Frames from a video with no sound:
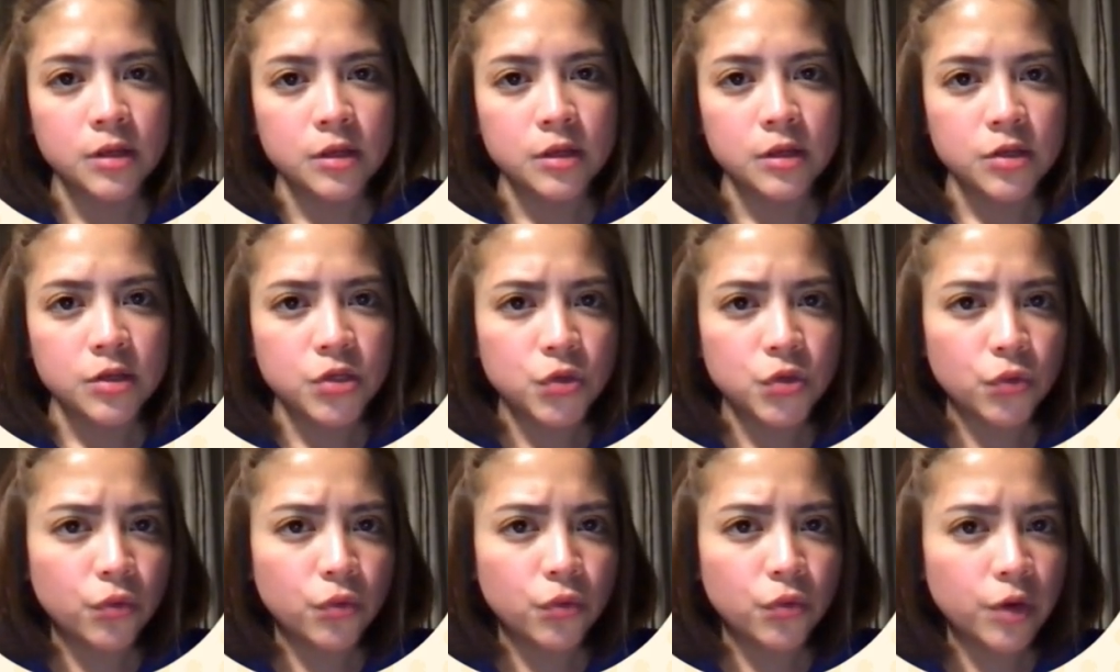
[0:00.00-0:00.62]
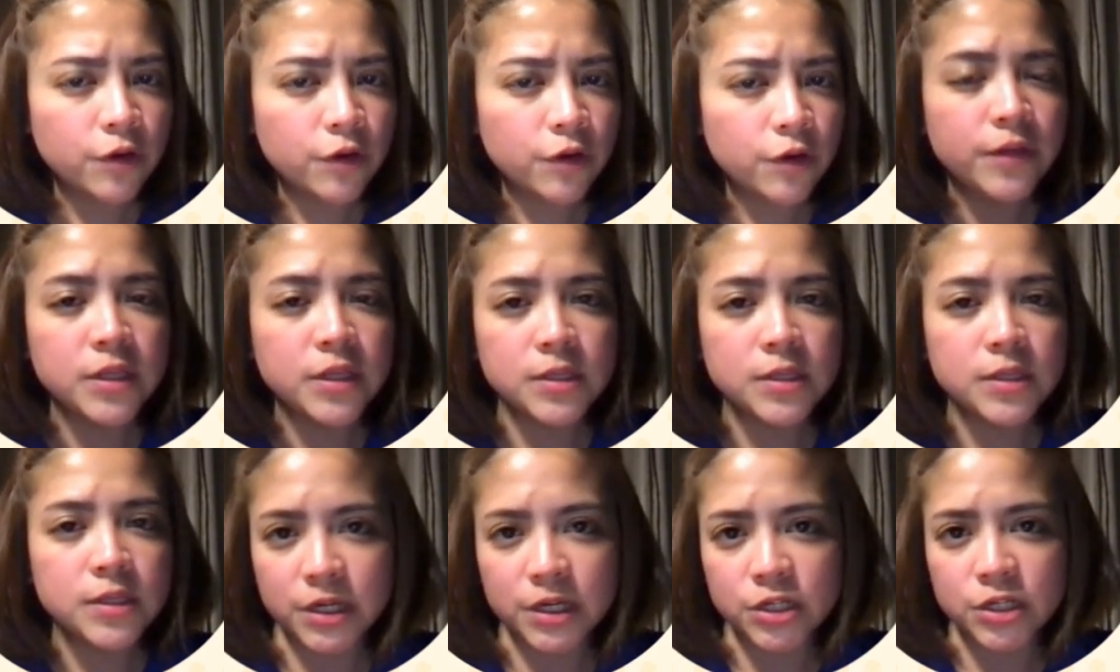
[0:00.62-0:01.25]
So, one of the
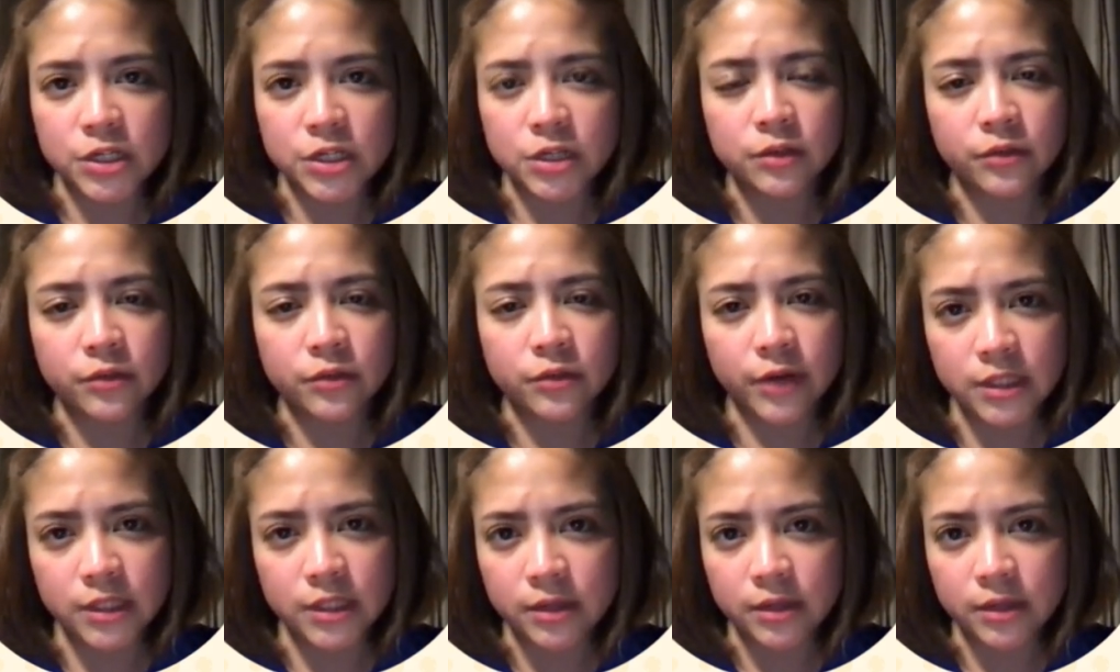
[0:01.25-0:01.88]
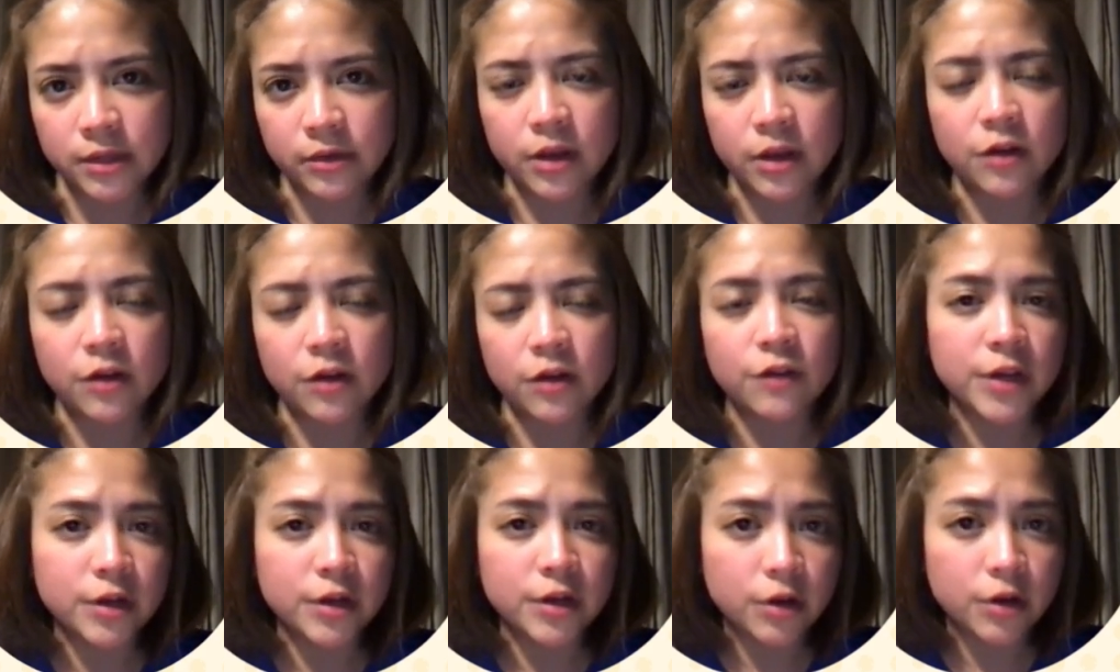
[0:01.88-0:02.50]
special criteria of
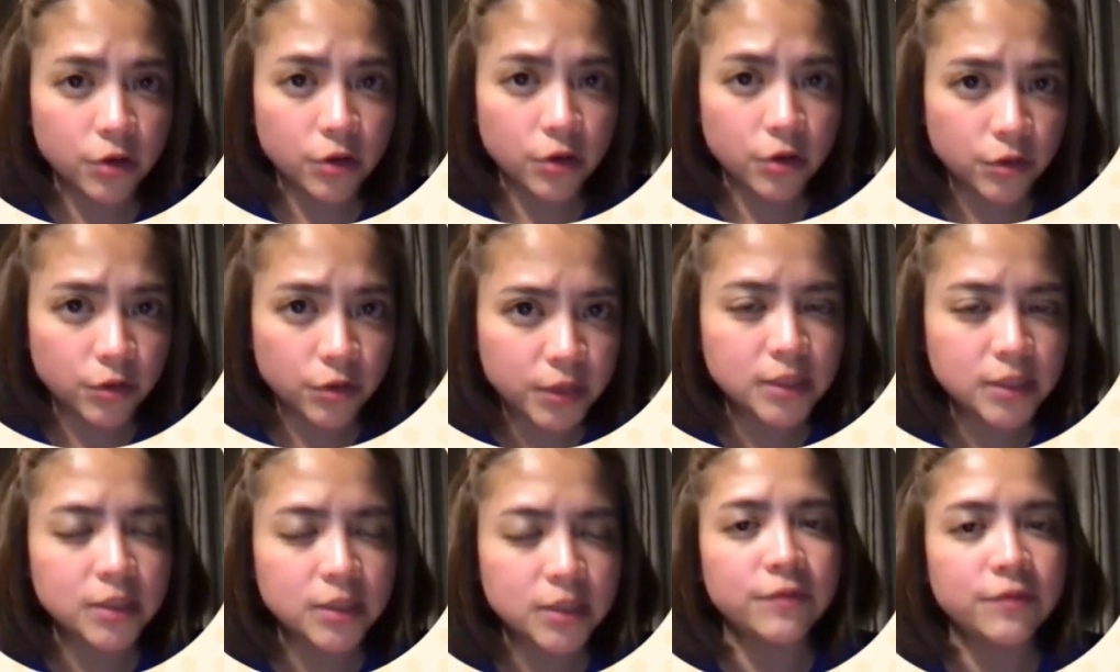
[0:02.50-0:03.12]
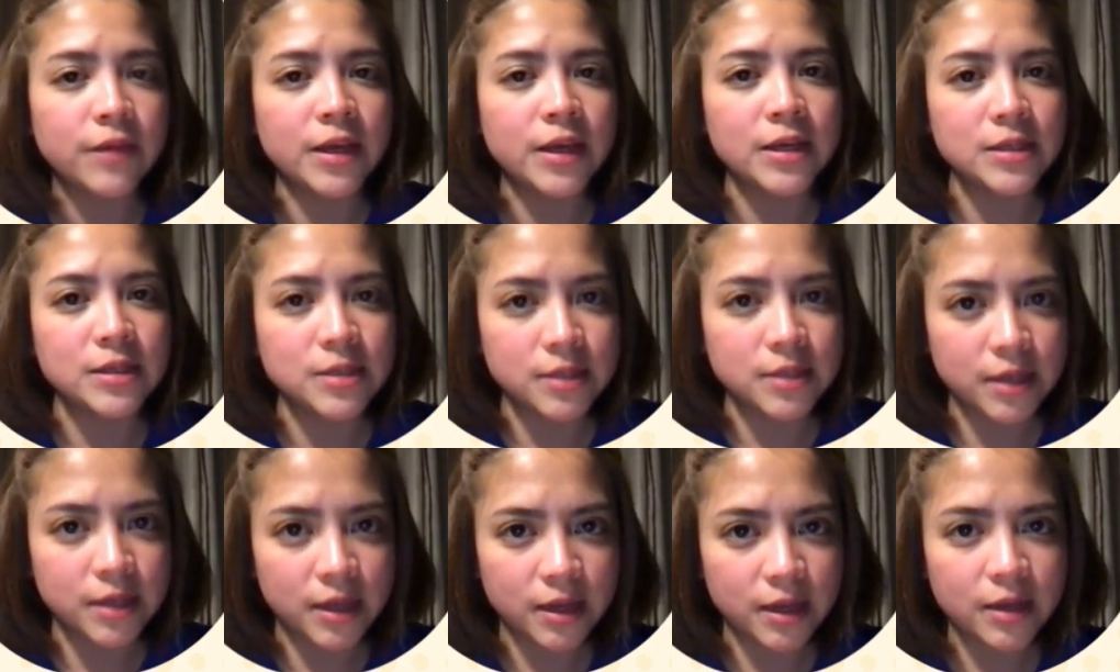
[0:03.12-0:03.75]
an argumentative
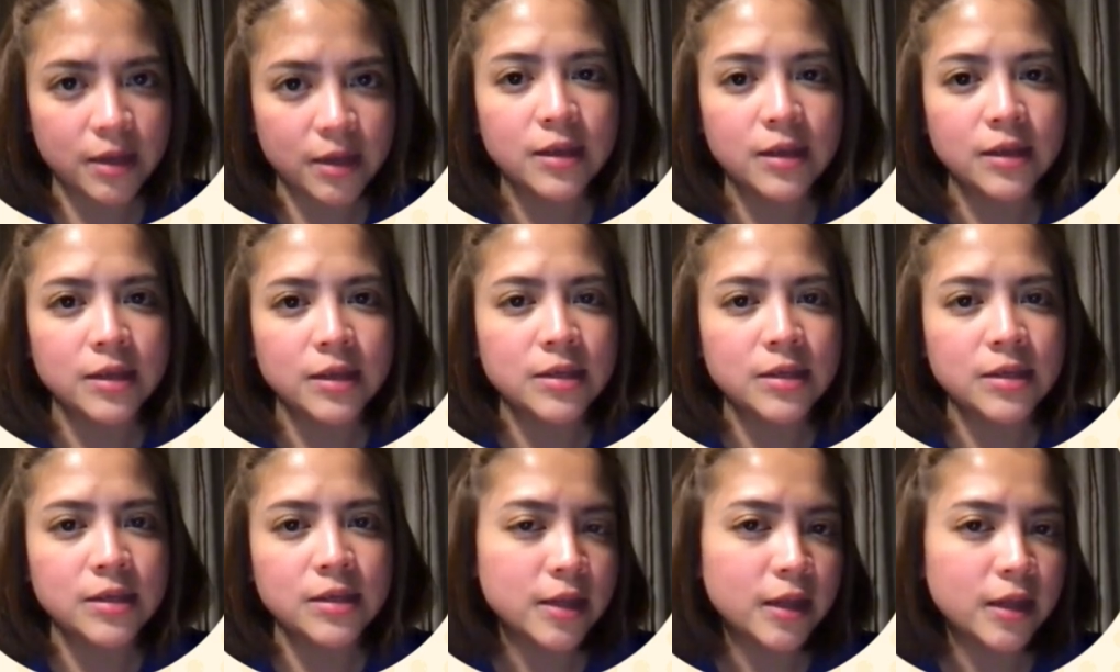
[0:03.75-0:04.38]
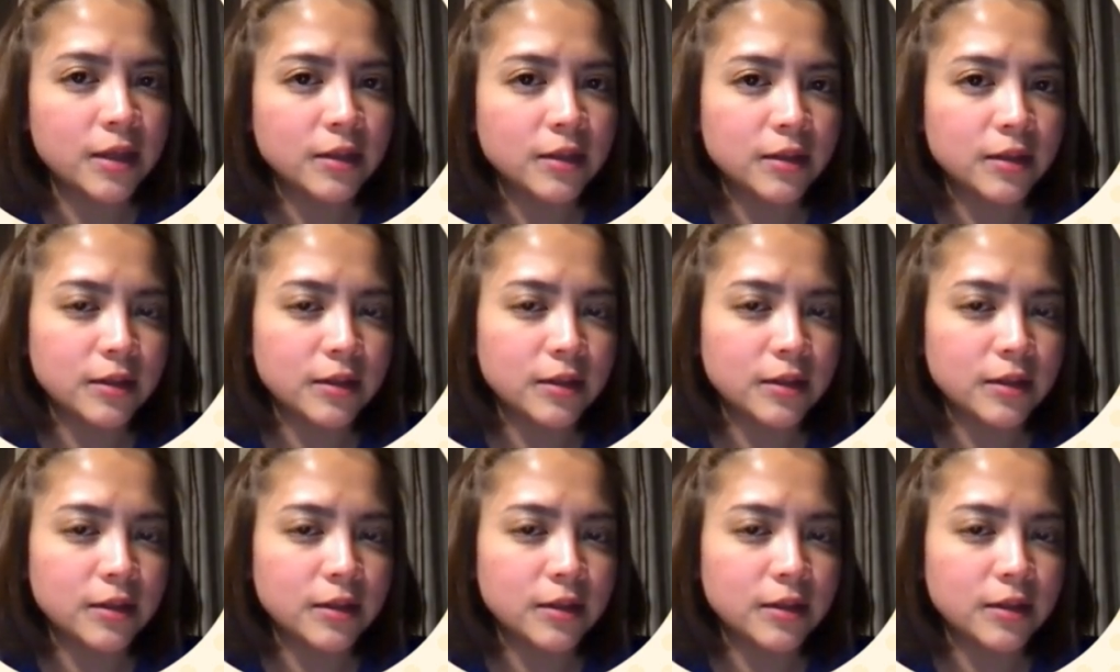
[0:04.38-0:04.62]
essay is that